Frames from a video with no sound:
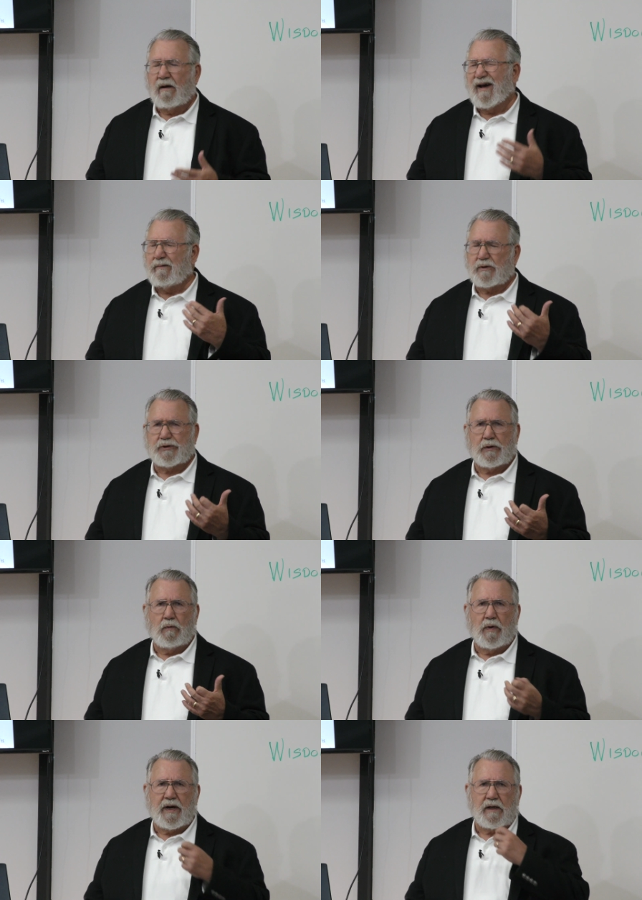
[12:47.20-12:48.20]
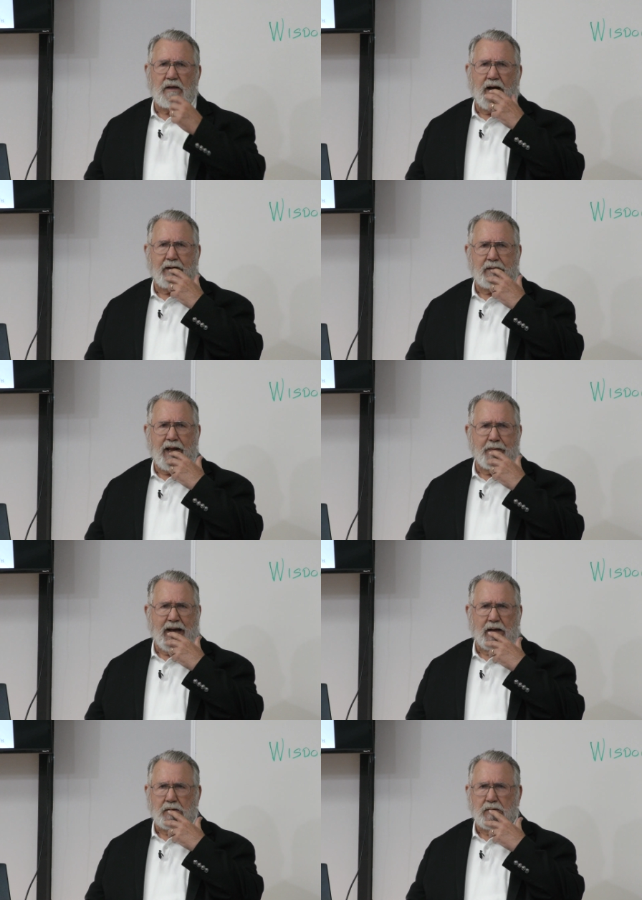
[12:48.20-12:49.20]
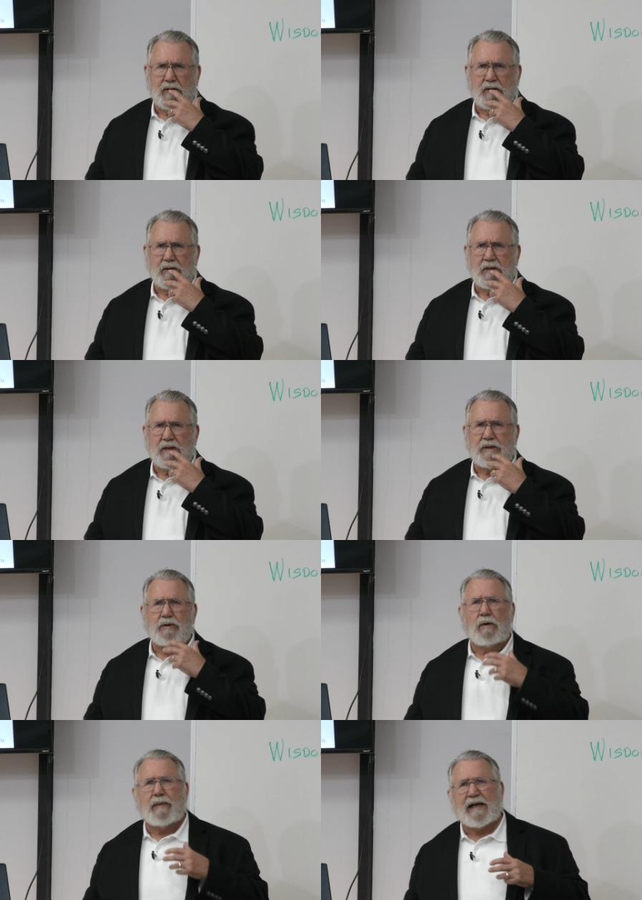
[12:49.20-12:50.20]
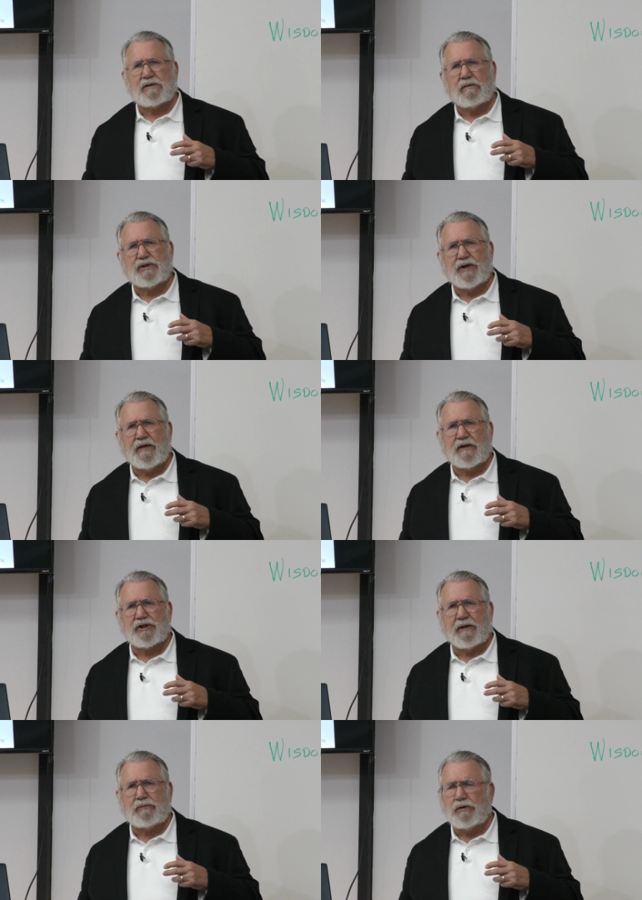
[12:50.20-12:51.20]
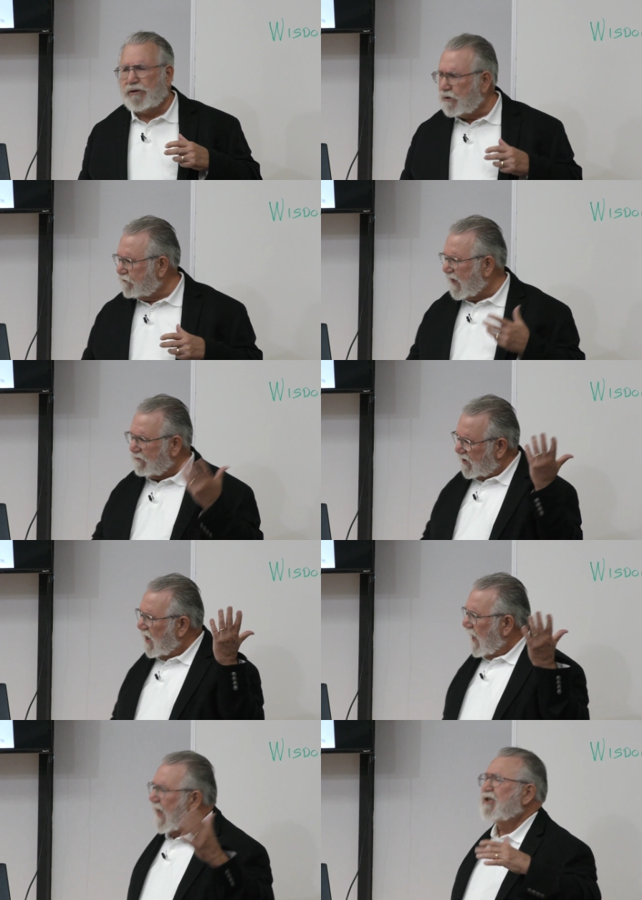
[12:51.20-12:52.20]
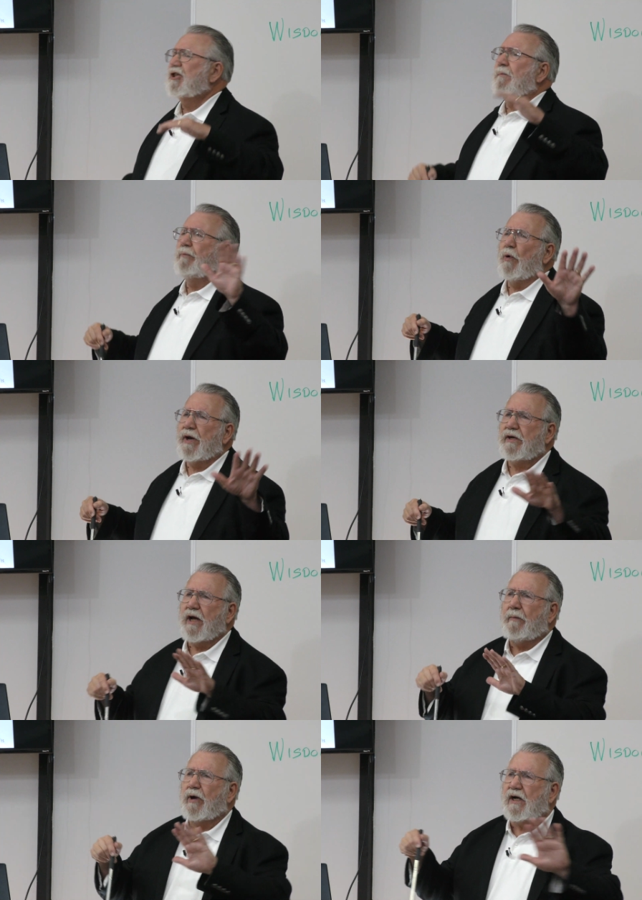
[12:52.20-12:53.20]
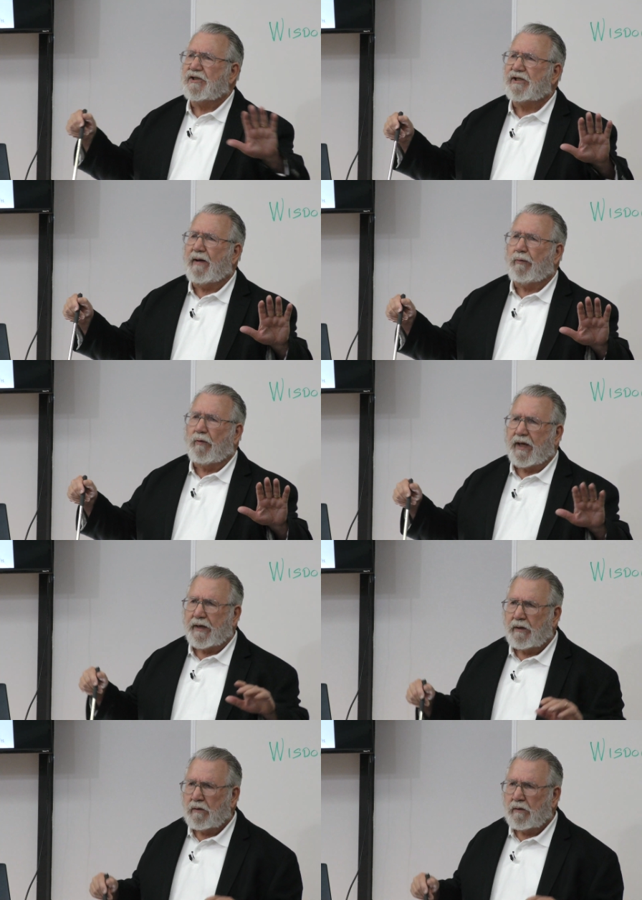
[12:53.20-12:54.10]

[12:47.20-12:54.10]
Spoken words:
I'm not sure when it came out. Do you know, Pastor, was it in the Septuagint? It was at some point in time it got separated.